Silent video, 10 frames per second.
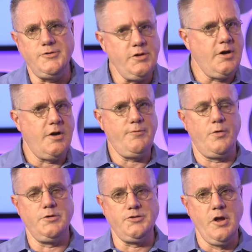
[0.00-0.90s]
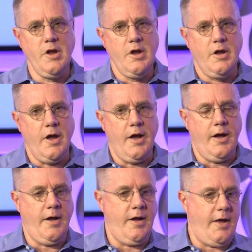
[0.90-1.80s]
I was in the Air Force.
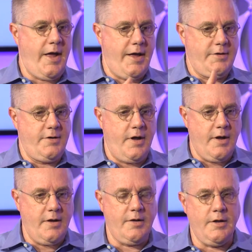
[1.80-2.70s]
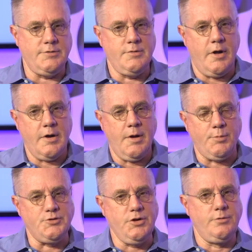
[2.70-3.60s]
Had a
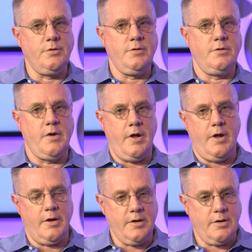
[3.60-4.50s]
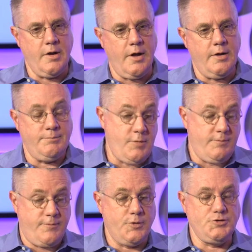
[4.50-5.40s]
couple children,
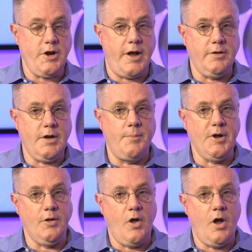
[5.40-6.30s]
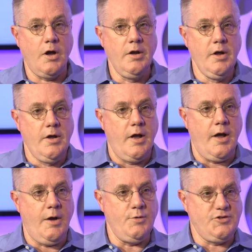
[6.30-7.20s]
first child coming along,
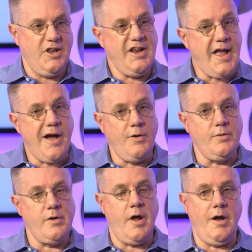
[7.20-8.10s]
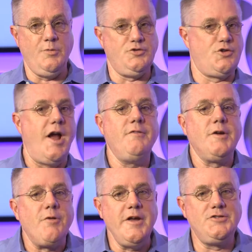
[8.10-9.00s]
was getting out, was
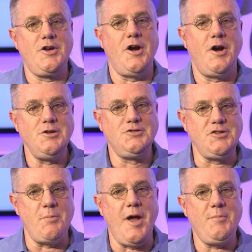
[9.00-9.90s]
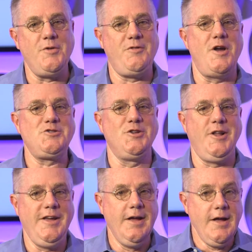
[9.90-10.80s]
driving race cars
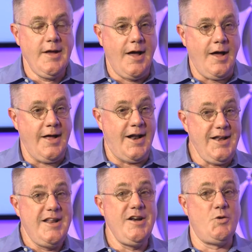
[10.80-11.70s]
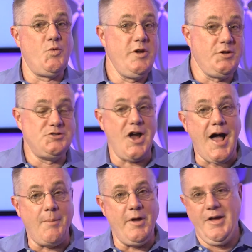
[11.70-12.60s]
semi-professionally, and I needed a real
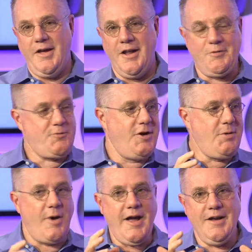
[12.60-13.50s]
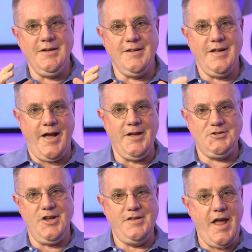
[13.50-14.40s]
job. And a friend of mine
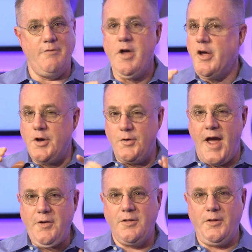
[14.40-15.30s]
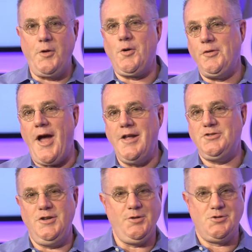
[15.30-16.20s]
said, Dave, go down to the local
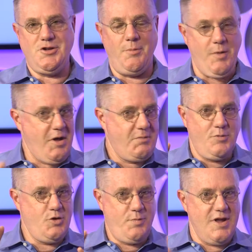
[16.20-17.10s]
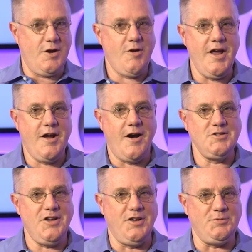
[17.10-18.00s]
Dodge dealership. You'd be a great car
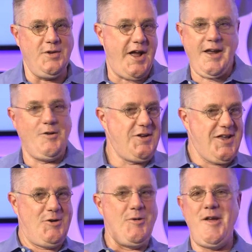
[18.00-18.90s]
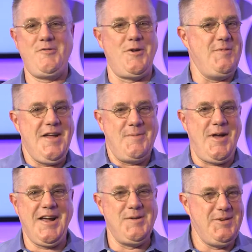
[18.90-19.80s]
salesman. I go, get away from me. I'm
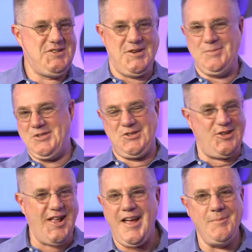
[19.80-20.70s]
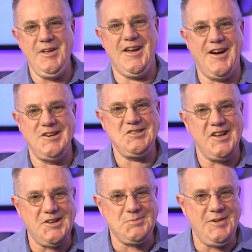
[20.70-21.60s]
not going to be some slimy car
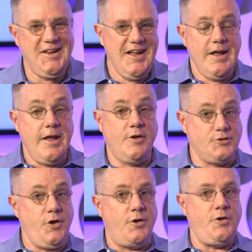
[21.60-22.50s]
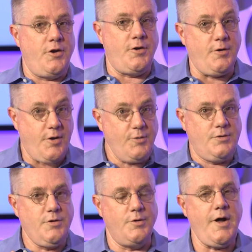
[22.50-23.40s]
salesman. He goes, no.
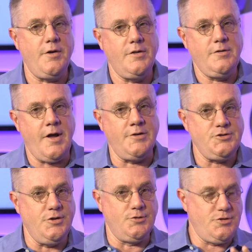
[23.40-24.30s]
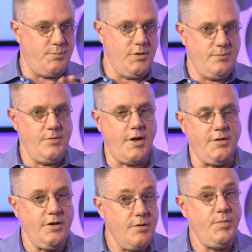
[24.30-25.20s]
Go down to the Dodge dealership. I
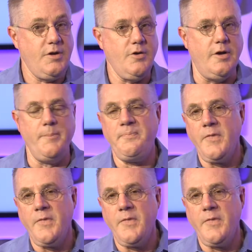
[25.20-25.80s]
think you'd be good.